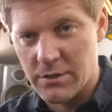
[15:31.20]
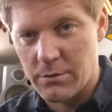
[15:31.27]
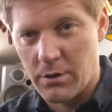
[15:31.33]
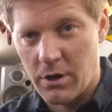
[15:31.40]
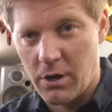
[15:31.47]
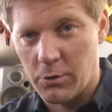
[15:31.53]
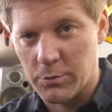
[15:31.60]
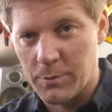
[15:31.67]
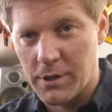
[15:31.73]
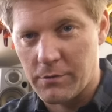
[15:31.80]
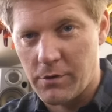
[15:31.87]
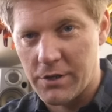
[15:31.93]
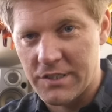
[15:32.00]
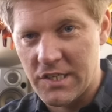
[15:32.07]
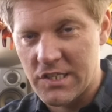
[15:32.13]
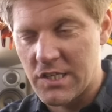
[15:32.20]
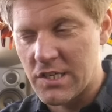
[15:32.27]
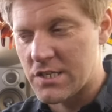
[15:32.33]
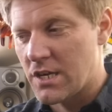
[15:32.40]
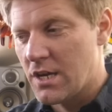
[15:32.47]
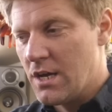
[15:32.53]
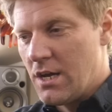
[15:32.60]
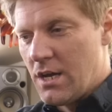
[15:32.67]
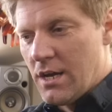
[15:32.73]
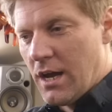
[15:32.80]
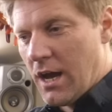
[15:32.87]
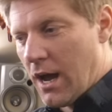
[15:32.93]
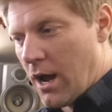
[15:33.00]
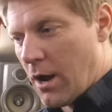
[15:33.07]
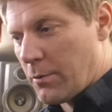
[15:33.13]
to uh, hold them at the right distance.
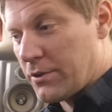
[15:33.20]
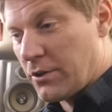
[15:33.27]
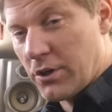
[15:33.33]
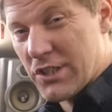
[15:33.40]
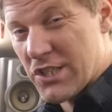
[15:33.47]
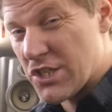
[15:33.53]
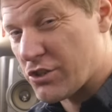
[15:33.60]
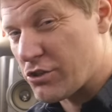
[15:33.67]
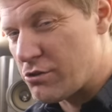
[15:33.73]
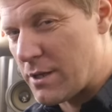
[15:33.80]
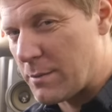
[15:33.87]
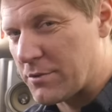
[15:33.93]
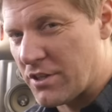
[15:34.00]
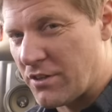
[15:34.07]
Uh, we're not going to screw them to